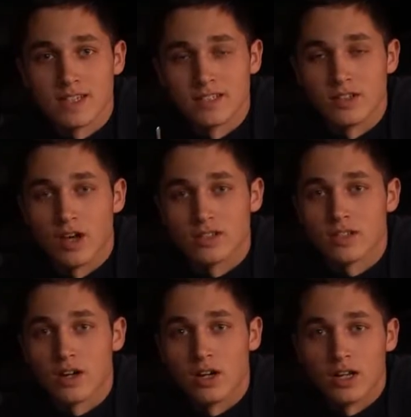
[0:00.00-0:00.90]
exhaust
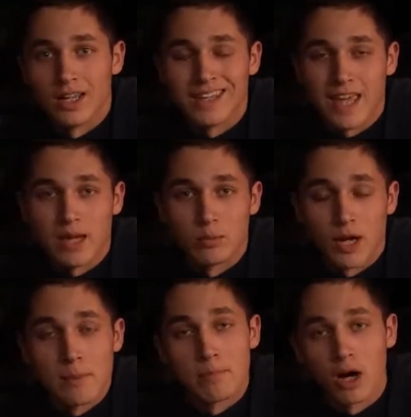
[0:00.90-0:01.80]
on. It came when
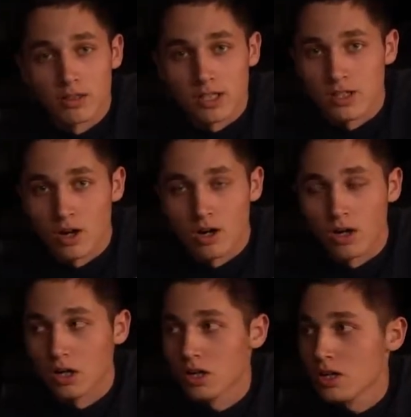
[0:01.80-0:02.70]
I bought the
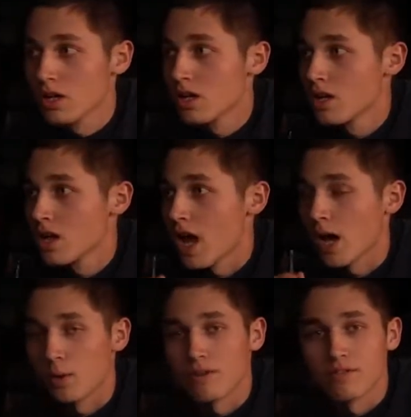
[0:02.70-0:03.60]
car.
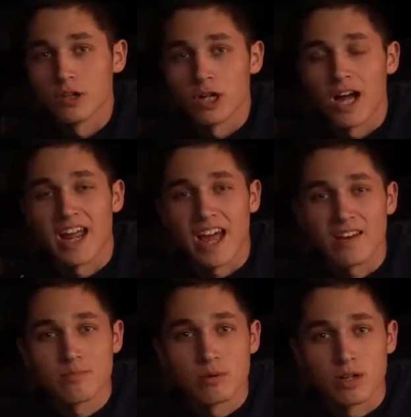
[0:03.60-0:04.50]
However, I
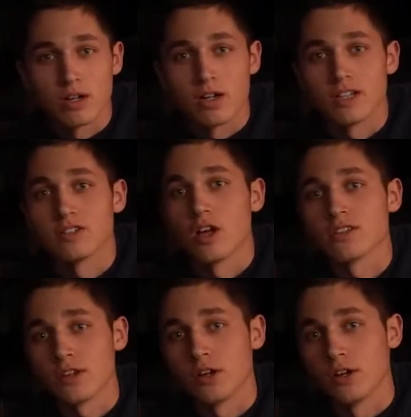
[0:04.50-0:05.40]
have put an
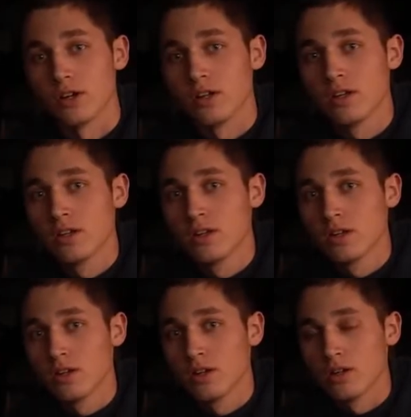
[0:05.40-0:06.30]
exhaust on
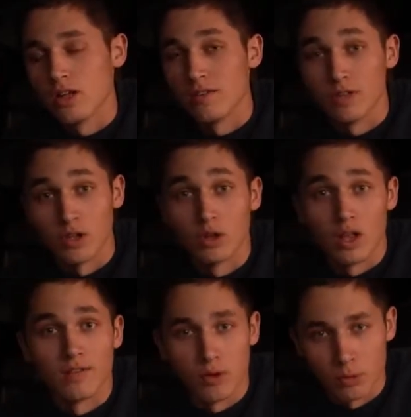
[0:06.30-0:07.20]
a vehicle
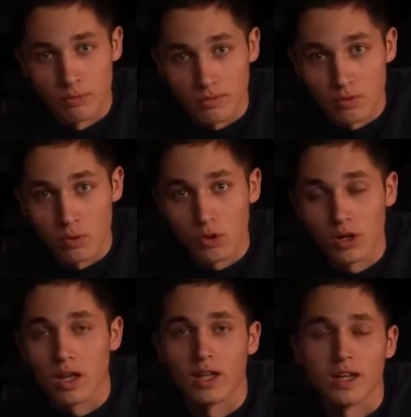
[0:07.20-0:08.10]
I've owned before,
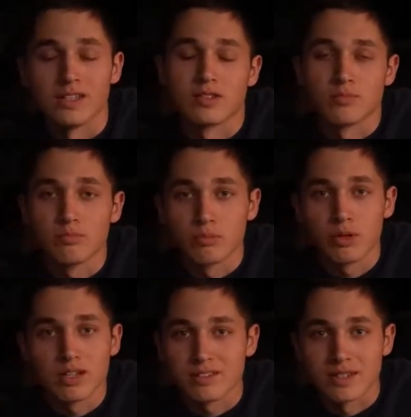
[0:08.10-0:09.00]
and it's
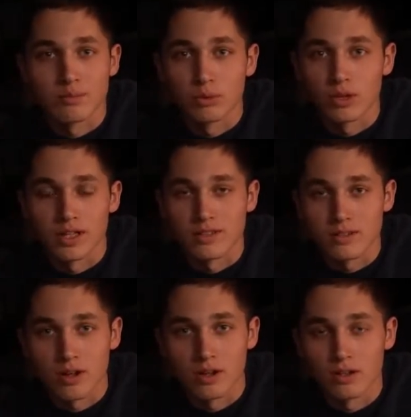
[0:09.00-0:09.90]
pretty simple
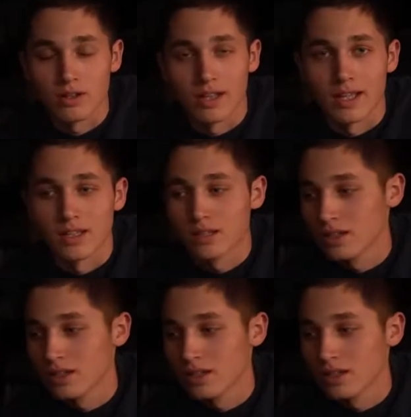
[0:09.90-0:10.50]
install. Like,